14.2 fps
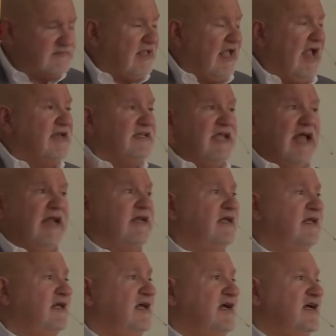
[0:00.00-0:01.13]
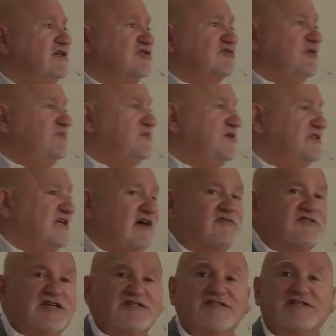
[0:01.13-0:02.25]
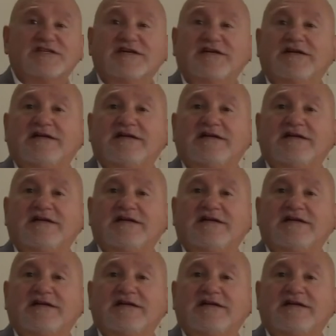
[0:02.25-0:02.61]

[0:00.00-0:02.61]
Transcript: And yet, Scripture tells us